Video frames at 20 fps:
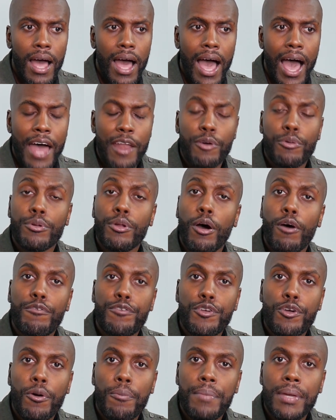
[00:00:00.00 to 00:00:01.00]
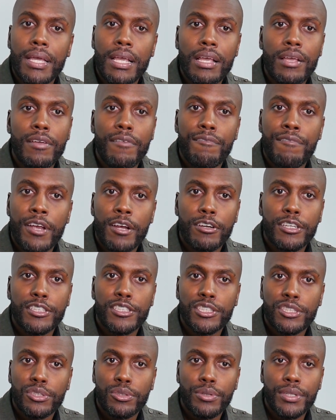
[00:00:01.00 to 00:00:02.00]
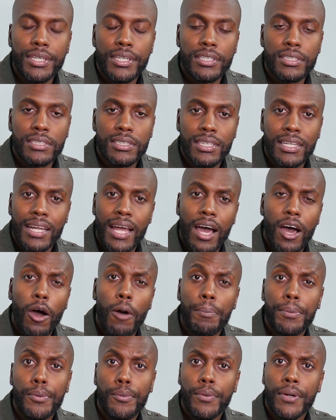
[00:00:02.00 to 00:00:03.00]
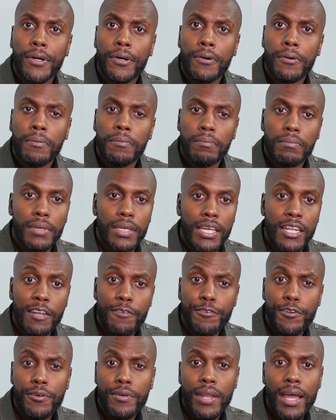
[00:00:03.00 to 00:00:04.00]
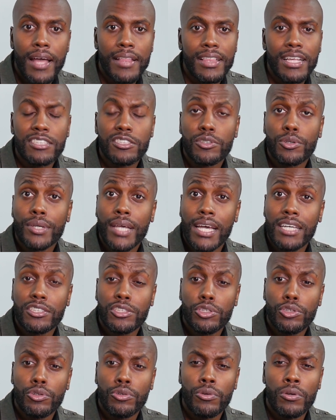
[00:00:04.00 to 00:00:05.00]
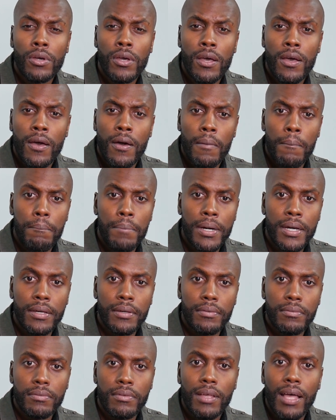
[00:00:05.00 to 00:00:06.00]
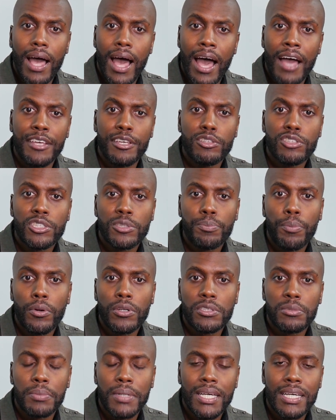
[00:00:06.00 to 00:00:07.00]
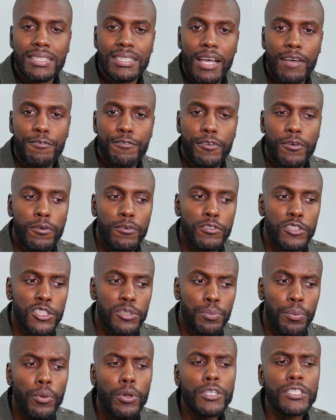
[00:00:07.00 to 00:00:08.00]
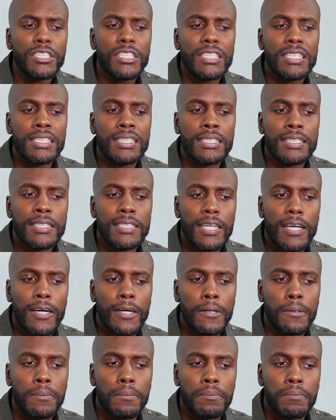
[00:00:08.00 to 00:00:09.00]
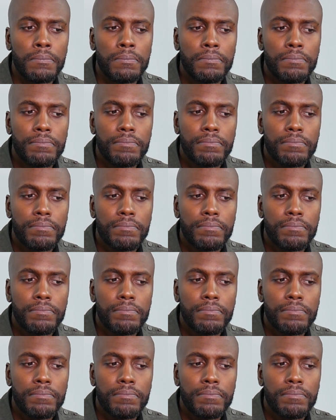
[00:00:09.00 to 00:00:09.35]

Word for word: I don't know if you'll be very studious and I hope you will. And if you're not, that's okay too. But I use sports because I feel sports is um,